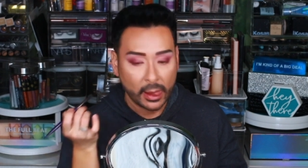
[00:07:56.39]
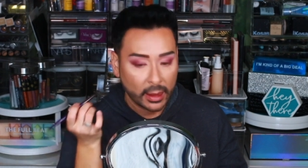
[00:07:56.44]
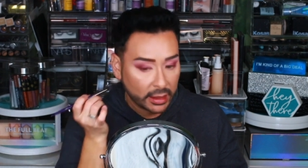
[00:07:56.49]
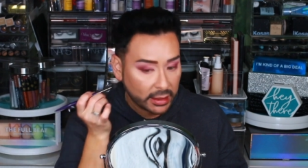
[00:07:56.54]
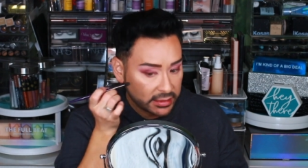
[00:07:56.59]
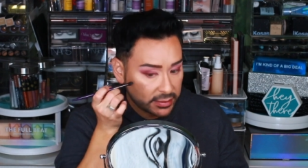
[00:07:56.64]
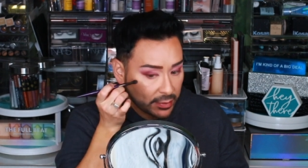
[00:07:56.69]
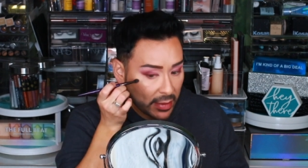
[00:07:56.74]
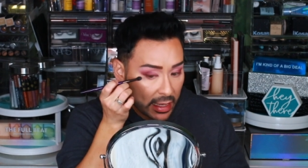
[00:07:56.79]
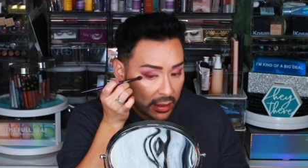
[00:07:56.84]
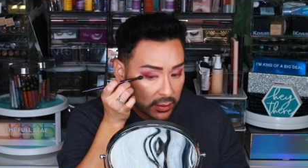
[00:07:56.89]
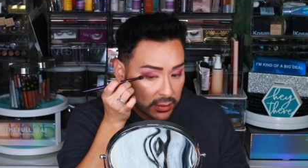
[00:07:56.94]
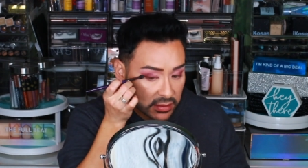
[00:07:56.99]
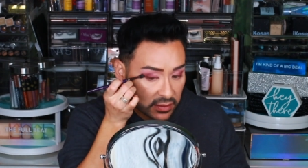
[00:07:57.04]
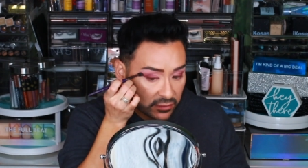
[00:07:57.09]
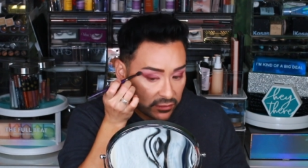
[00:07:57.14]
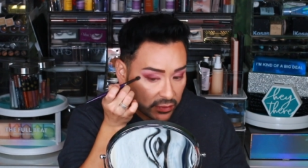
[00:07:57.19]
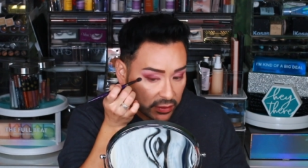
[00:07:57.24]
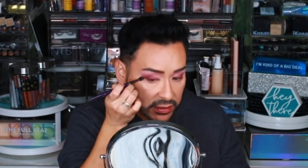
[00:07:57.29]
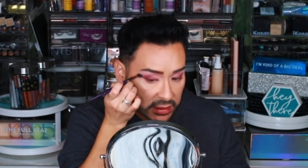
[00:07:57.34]
because MAC was
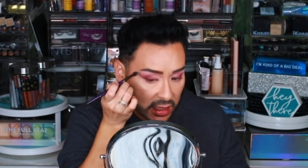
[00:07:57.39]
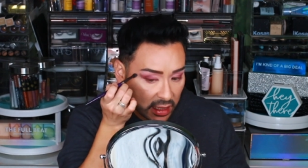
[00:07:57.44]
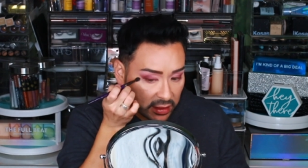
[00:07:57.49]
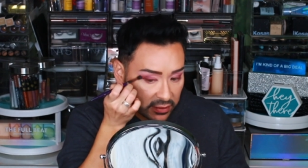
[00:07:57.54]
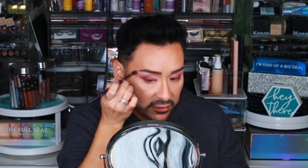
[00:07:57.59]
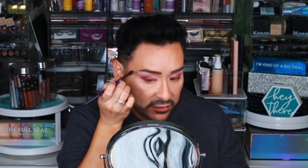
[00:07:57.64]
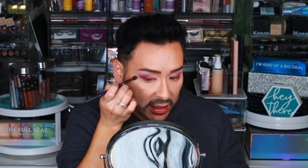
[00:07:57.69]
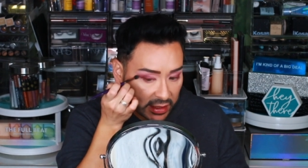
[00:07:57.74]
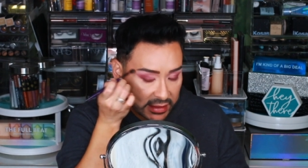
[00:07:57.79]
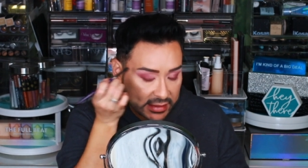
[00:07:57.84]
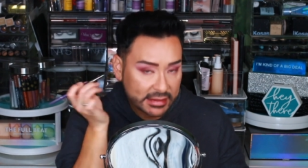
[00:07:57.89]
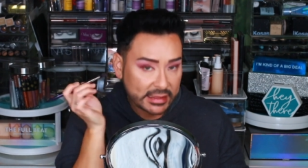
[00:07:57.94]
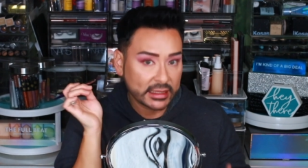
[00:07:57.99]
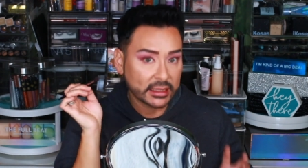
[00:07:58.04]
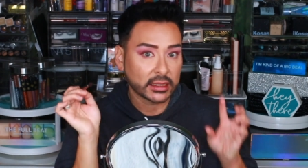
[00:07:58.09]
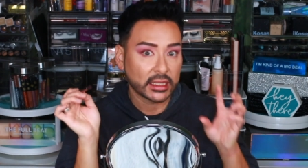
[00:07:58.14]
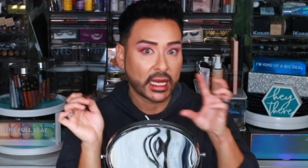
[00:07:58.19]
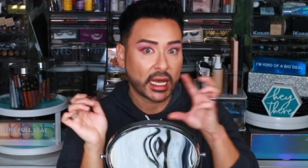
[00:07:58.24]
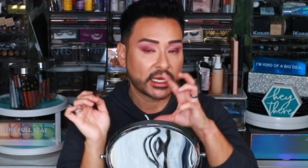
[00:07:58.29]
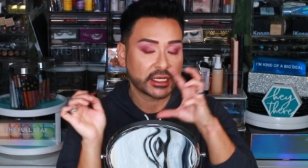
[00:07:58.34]
the first kind of like
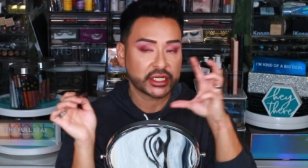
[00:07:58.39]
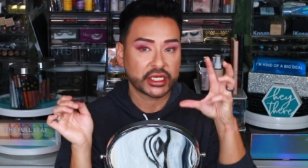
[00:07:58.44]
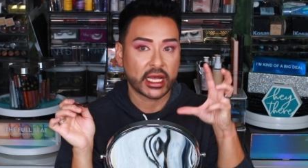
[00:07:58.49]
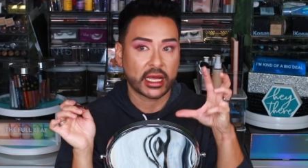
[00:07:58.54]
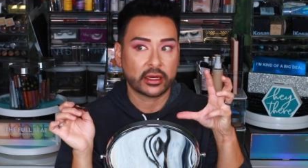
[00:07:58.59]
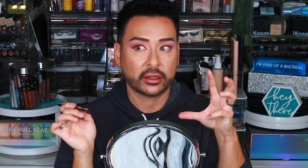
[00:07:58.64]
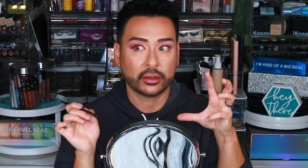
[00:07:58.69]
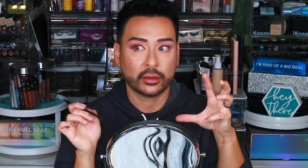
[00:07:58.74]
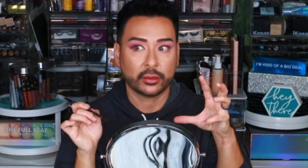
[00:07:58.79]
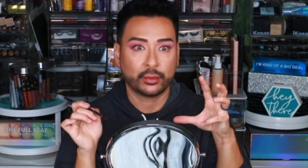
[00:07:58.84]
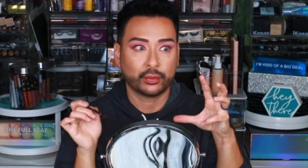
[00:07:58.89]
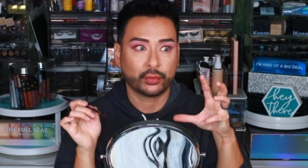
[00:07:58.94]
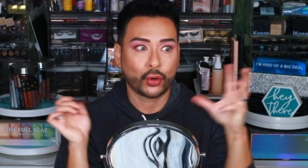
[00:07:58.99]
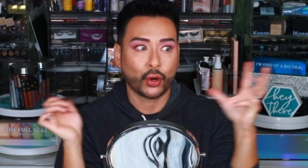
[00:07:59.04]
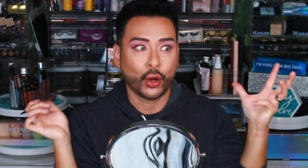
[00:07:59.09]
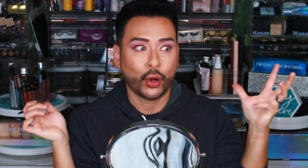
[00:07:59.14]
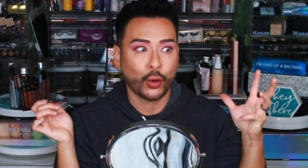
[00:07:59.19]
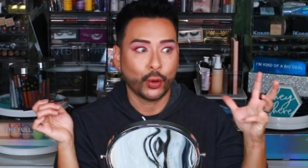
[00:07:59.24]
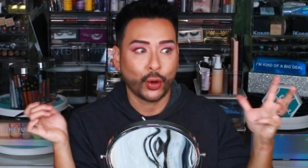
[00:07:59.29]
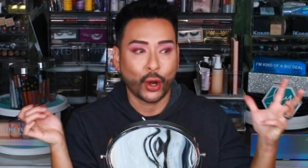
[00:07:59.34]
single eyeshadow
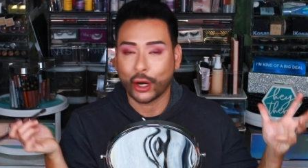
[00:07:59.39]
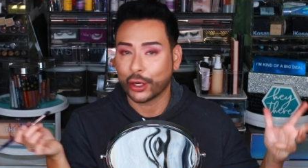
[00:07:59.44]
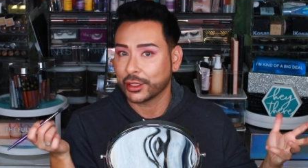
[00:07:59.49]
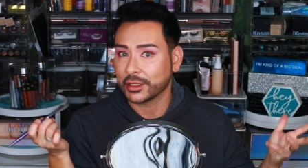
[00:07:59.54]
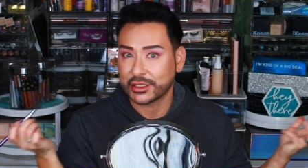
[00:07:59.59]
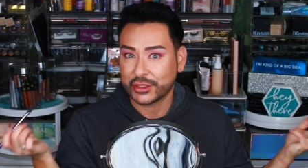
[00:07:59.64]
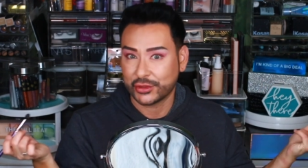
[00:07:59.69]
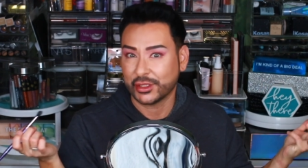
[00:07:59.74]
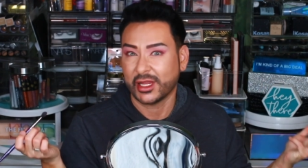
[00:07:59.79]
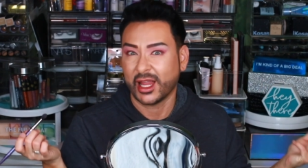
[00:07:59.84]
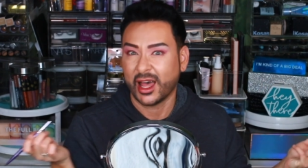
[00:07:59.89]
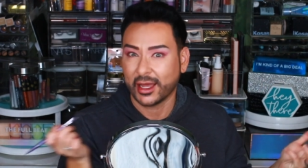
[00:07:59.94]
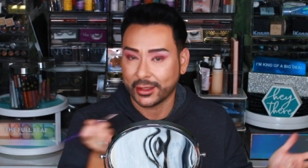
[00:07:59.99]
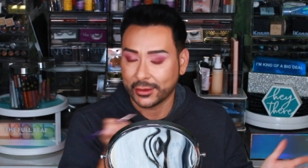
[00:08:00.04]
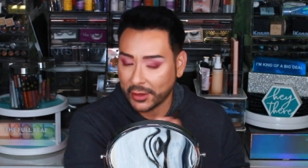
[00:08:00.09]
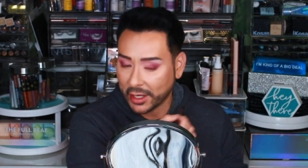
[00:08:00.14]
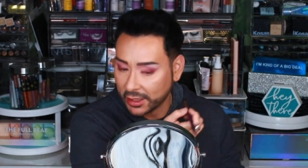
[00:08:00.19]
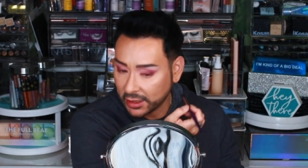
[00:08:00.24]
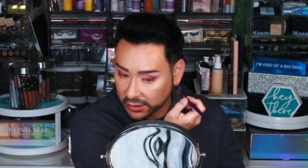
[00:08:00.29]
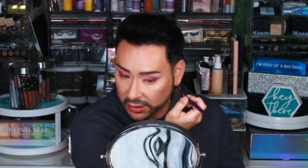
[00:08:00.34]
pro artistry line, right,